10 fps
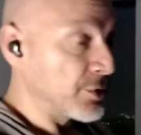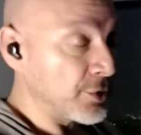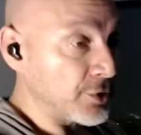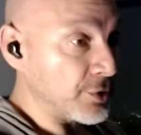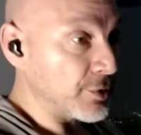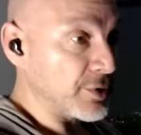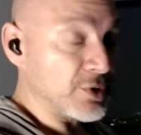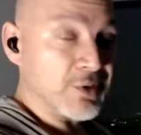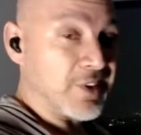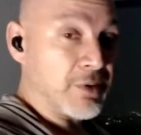to do.
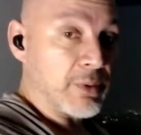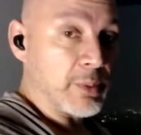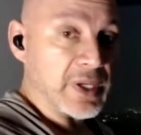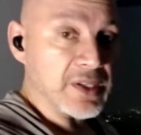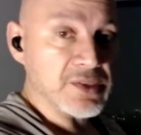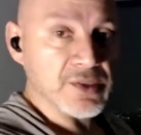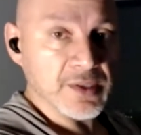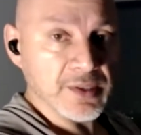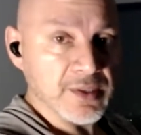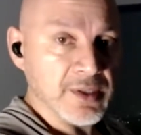It's only 3 weeks.
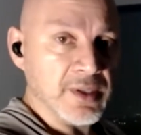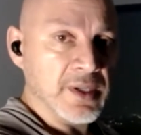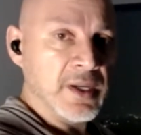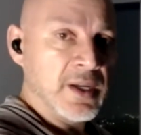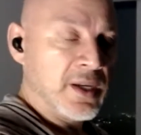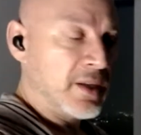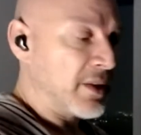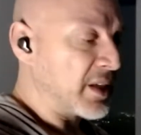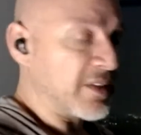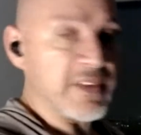
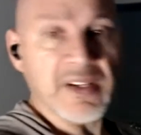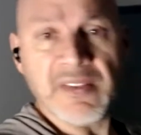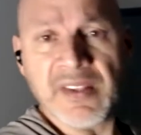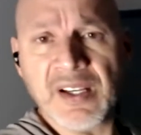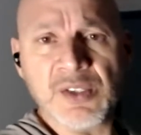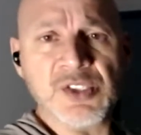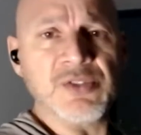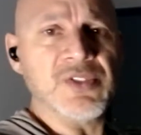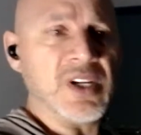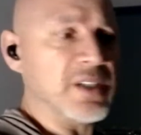Think of anything else
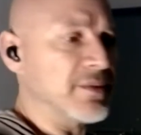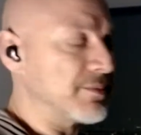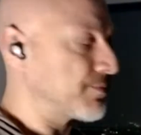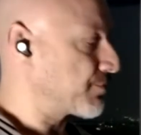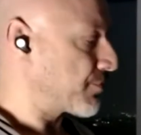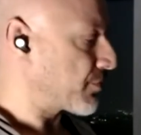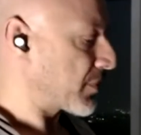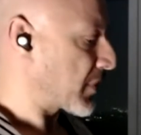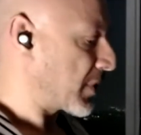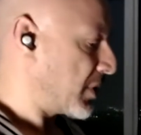you've done
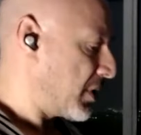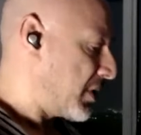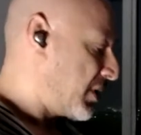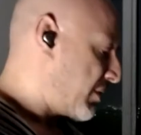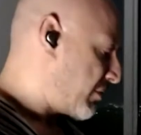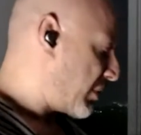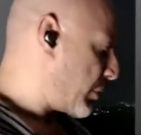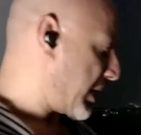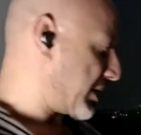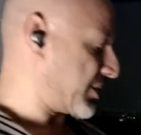3
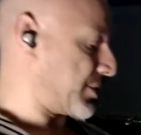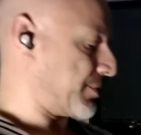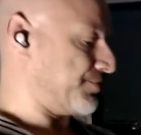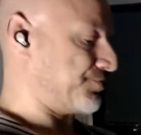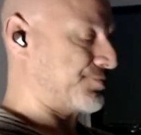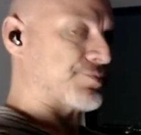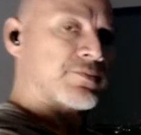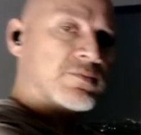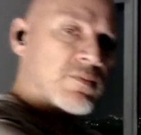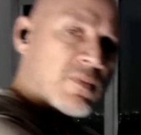weeks.
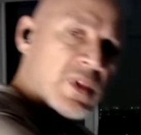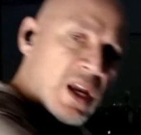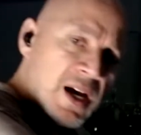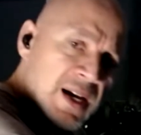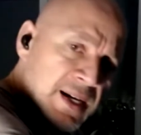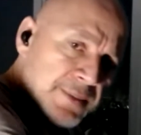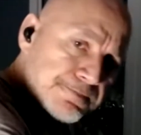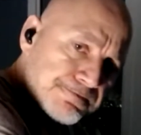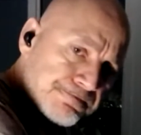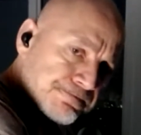
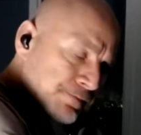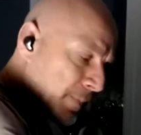I'm